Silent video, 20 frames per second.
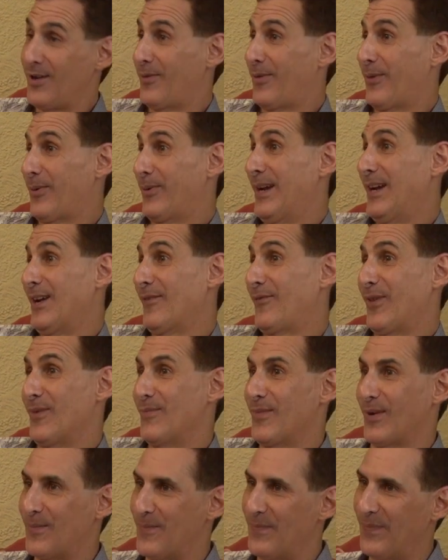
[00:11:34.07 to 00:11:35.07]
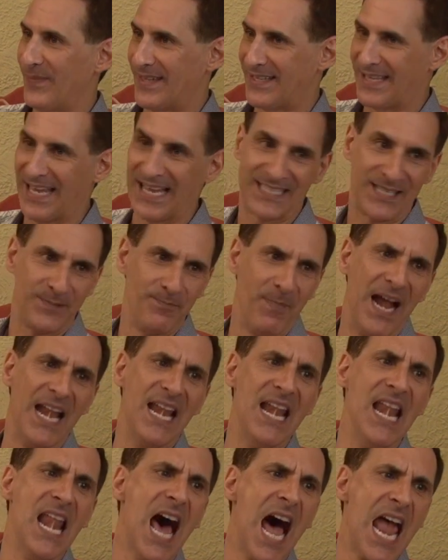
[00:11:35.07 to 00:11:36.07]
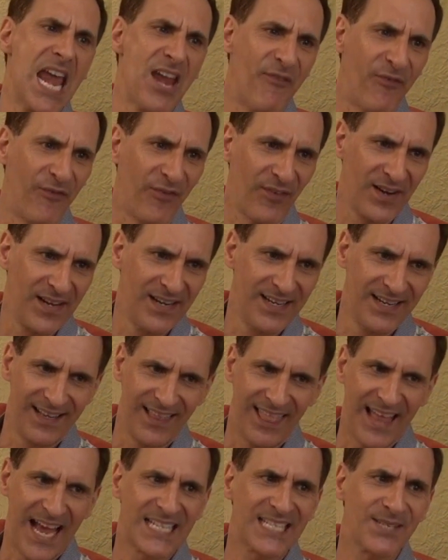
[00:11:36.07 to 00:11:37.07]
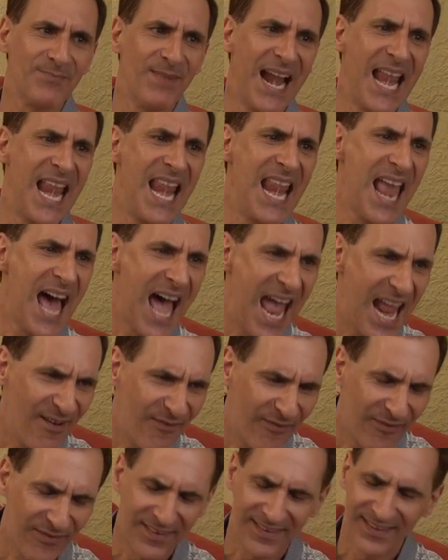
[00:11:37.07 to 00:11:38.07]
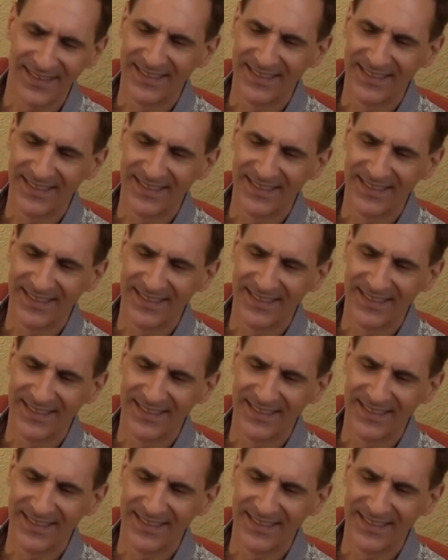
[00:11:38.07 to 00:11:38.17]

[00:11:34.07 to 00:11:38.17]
three of them are. That's my life. That's my life.